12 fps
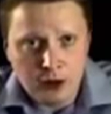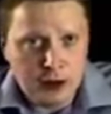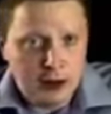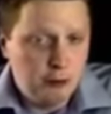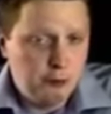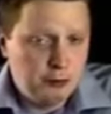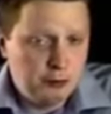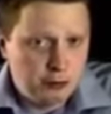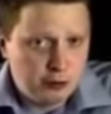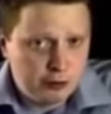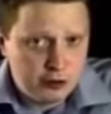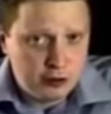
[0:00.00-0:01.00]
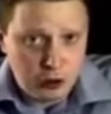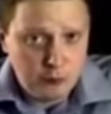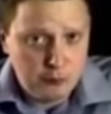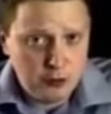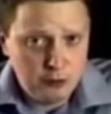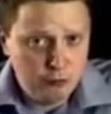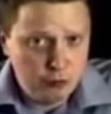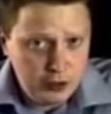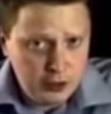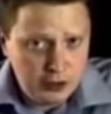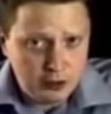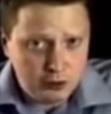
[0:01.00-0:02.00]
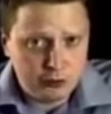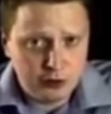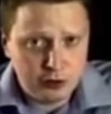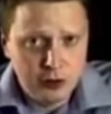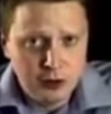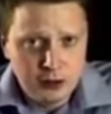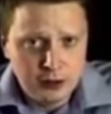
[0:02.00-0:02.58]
going to help you along as you go, but you've really got to